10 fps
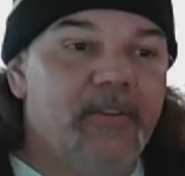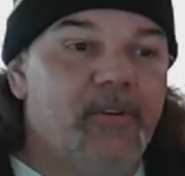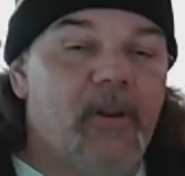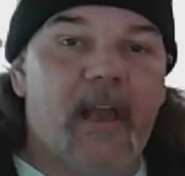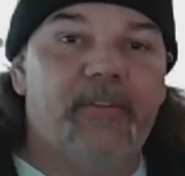
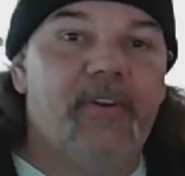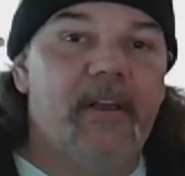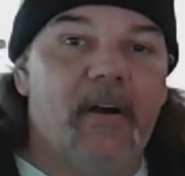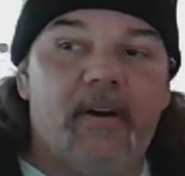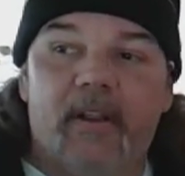So like I
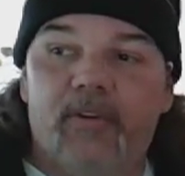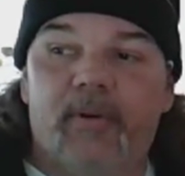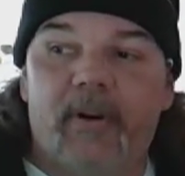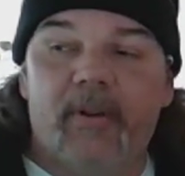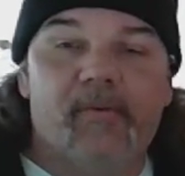said, I'm going to
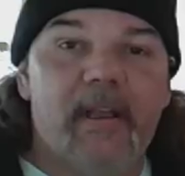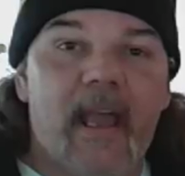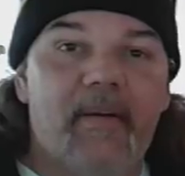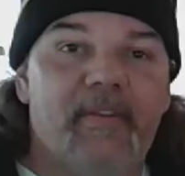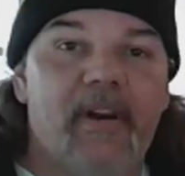do another
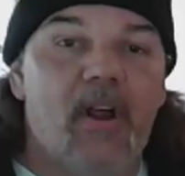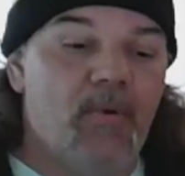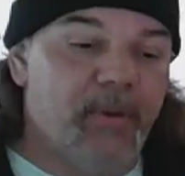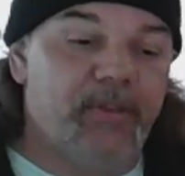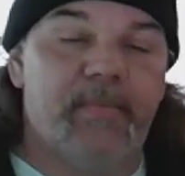recap video
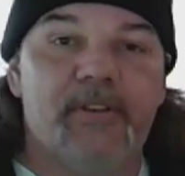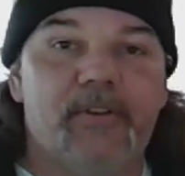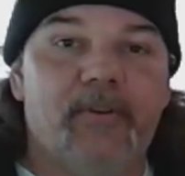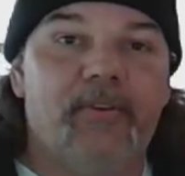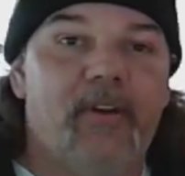with the
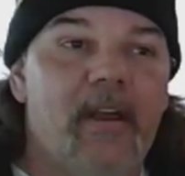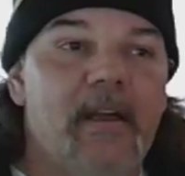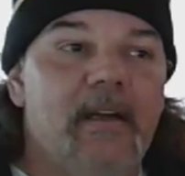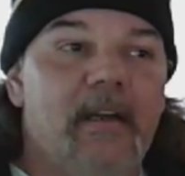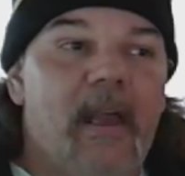pictures
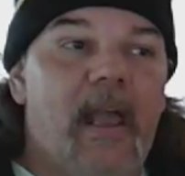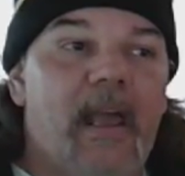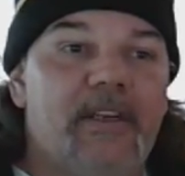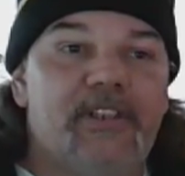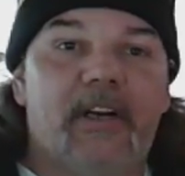
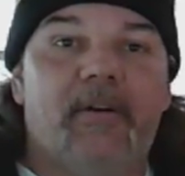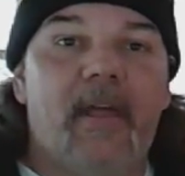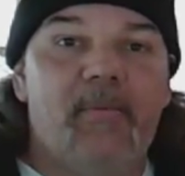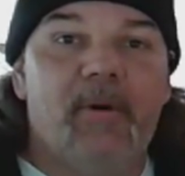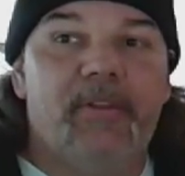and share
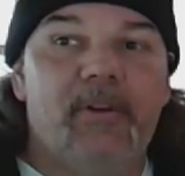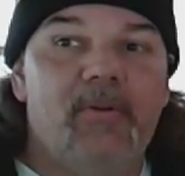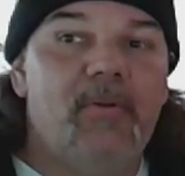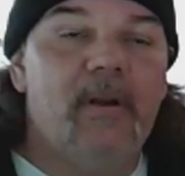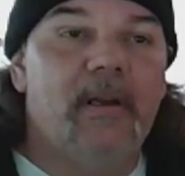them with
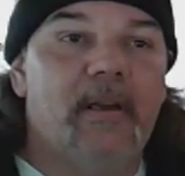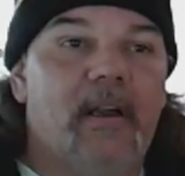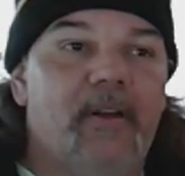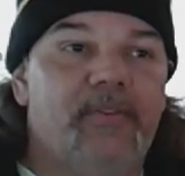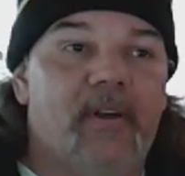you
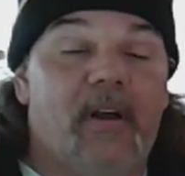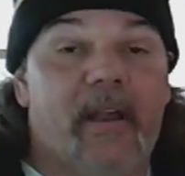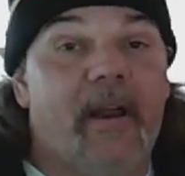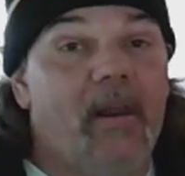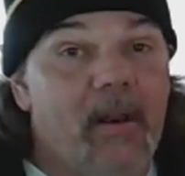because
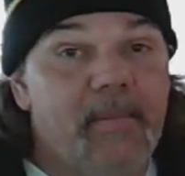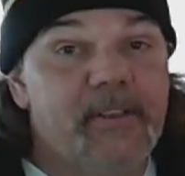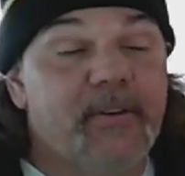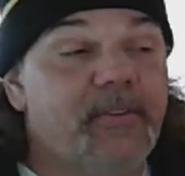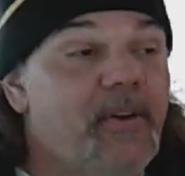I got a lot of
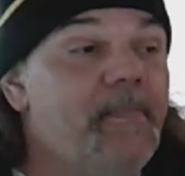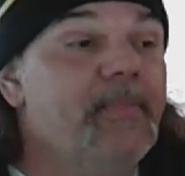pictures.